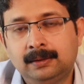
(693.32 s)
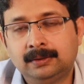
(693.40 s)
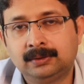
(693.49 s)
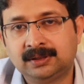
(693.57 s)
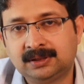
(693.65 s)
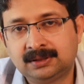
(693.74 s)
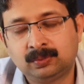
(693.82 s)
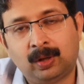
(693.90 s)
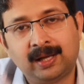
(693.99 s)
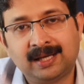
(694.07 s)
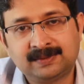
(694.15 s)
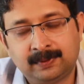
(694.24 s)
So this is
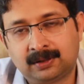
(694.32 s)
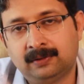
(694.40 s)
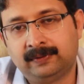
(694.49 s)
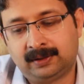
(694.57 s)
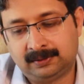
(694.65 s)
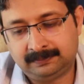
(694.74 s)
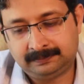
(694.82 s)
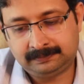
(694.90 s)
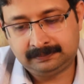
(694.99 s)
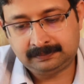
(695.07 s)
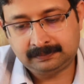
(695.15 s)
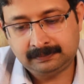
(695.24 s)
one aspect of it,
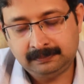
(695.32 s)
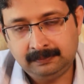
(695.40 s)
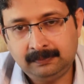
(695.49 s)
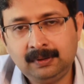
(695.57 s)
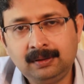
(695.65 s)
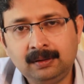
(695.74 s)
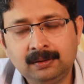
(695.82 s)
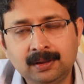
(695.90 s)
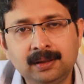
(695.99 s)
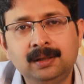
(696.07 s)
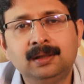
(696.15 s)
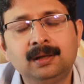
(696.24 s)

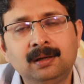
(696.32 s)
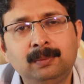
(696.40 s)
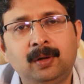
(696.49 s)
the internal